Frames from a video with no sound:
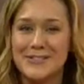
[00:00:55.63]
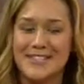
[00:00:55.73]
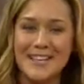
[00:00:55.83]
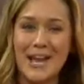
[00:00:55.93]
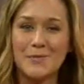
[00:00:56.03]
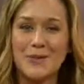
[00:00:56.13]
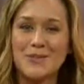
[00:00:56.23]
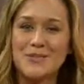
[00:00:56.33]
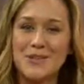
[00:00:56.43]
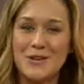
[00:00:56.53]
this is animal
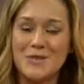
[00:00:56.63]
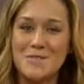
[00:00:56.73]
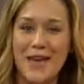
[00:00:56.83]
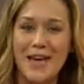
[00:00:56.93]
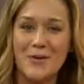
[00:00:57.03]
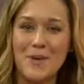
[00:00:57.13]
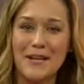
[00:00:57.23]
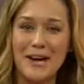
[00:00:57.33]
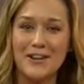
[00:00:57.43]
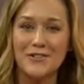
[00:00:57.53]
news that you may or may
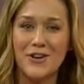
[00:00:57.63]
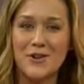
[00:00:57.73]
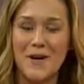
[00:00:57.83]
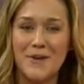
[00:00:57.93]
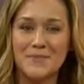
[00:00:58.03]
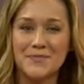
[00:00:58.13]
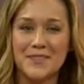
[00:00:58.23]
not have heard about.